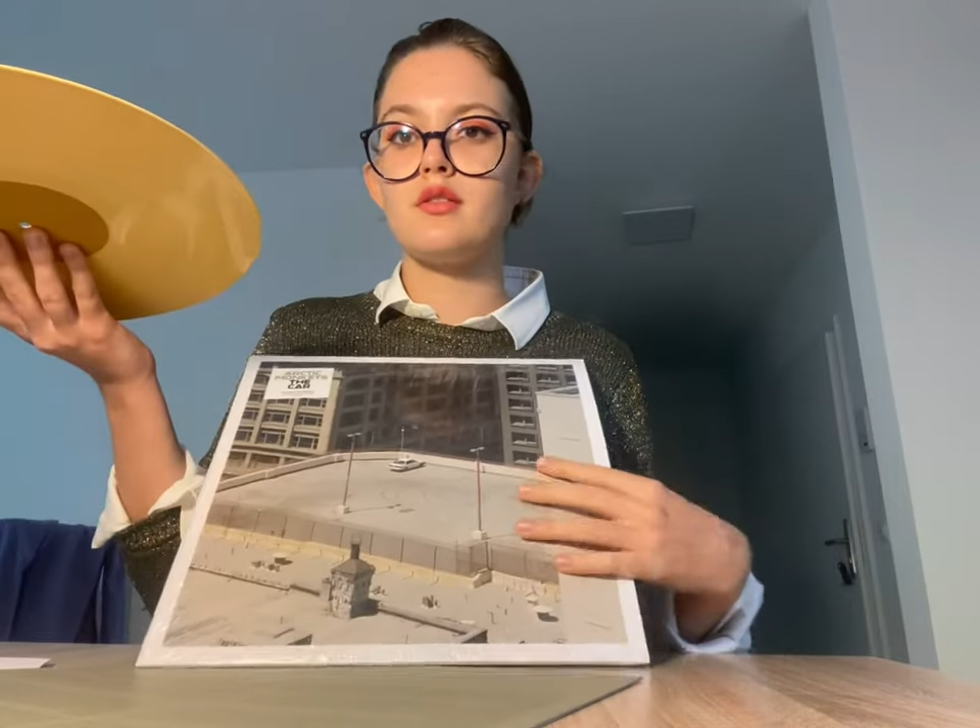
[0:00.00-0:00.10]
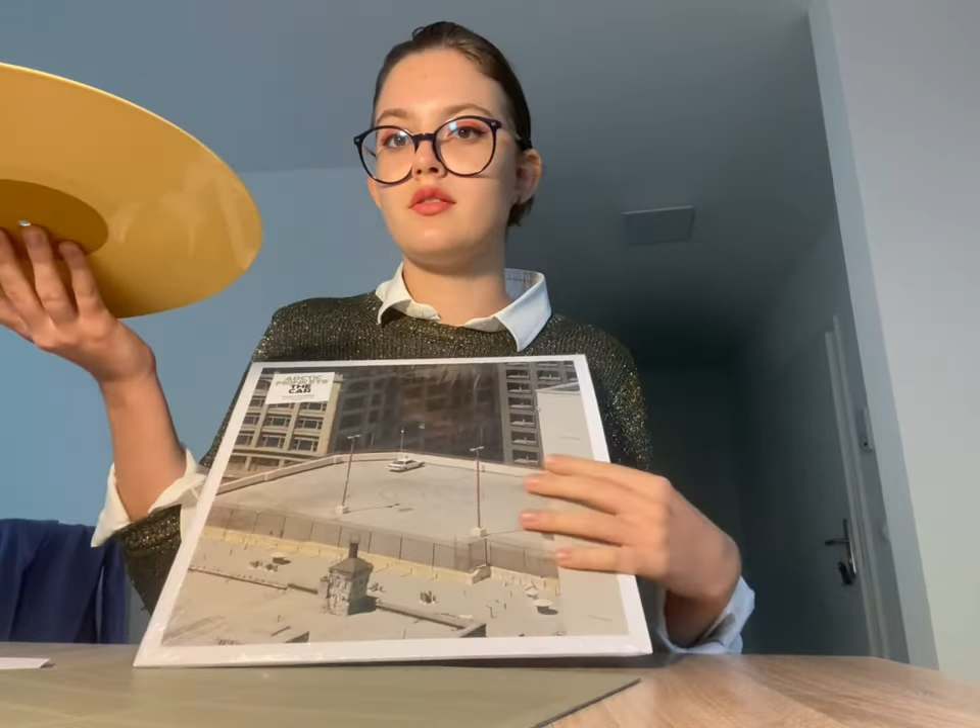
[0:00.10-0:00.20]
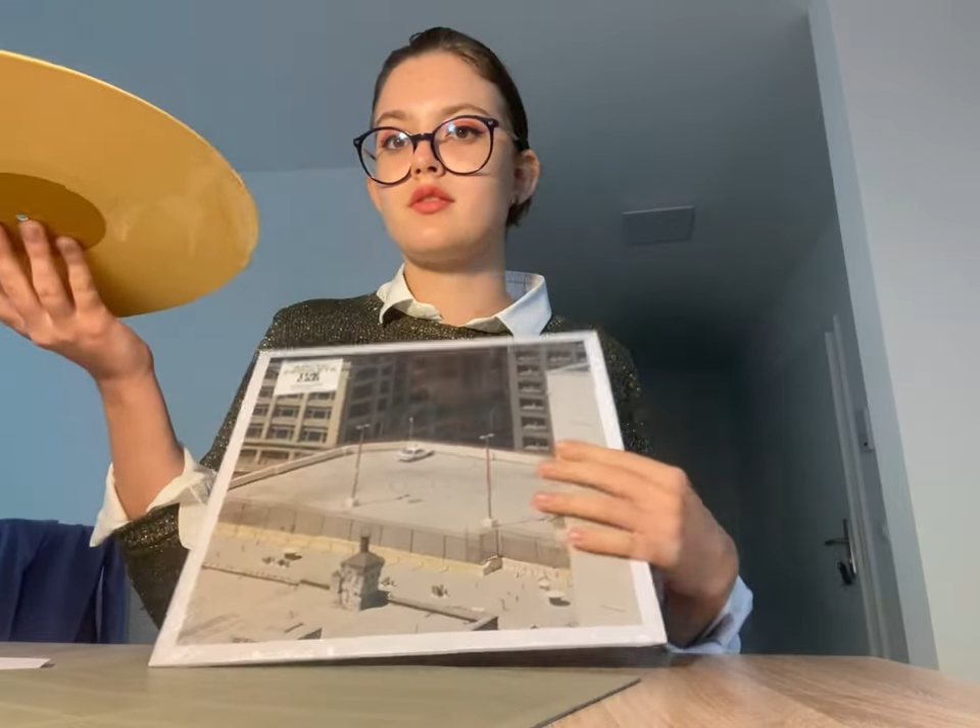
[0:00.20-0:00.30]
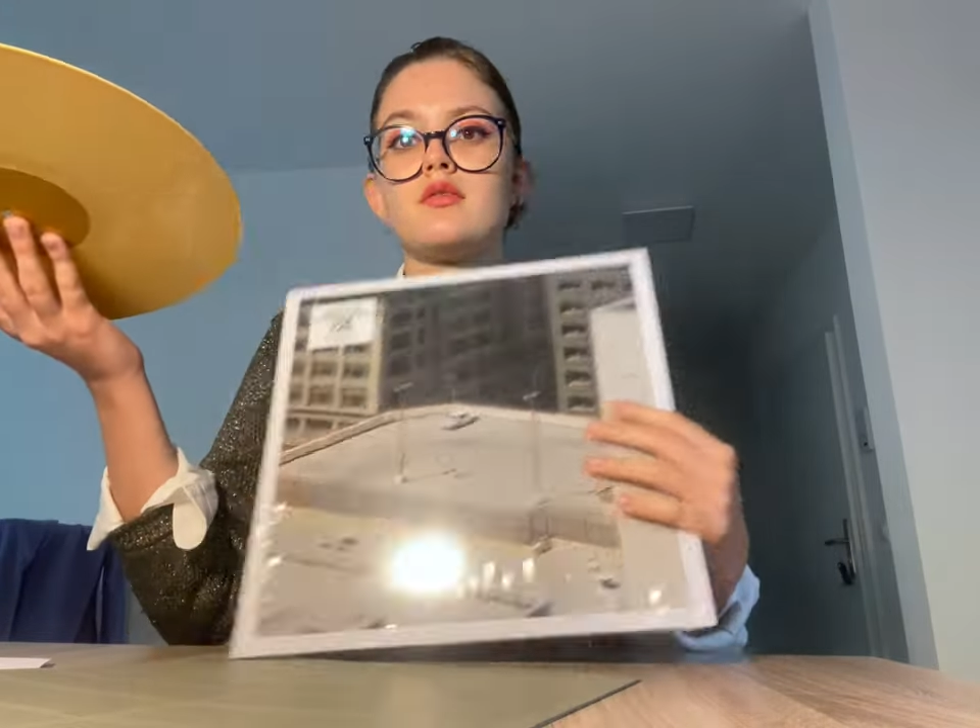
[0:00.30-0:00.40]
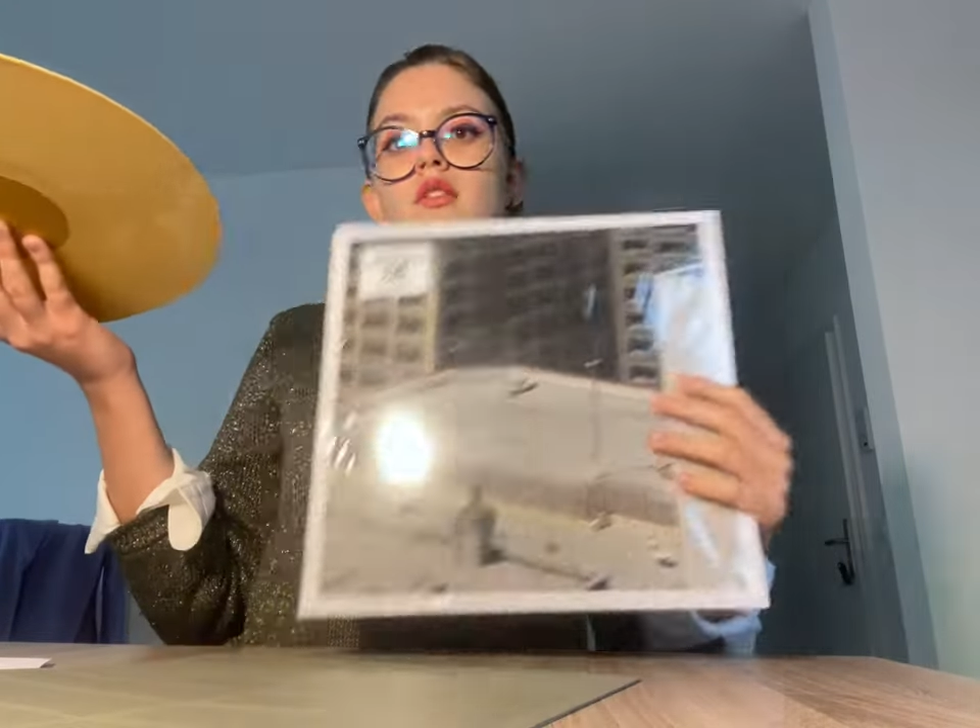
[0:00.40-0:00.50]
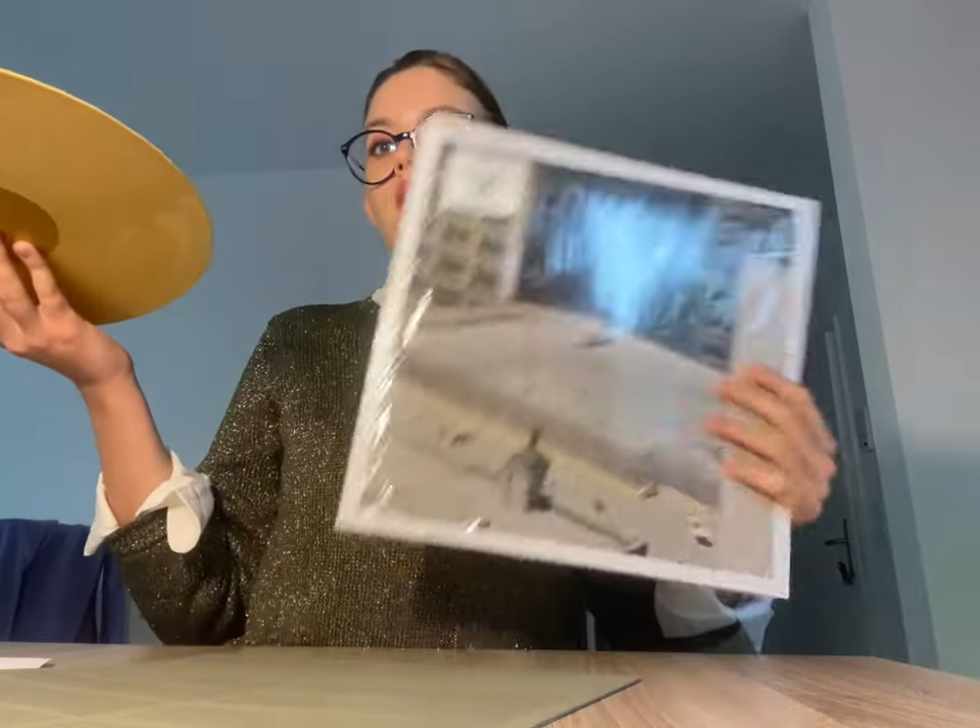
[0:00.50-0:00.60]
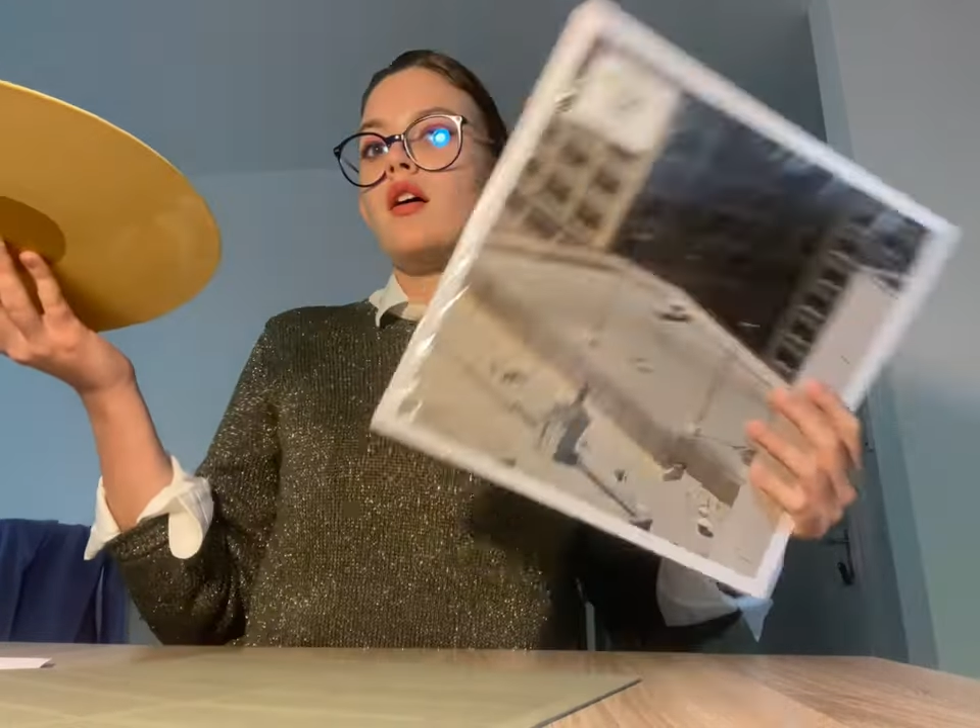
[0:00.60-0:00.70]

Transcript: It's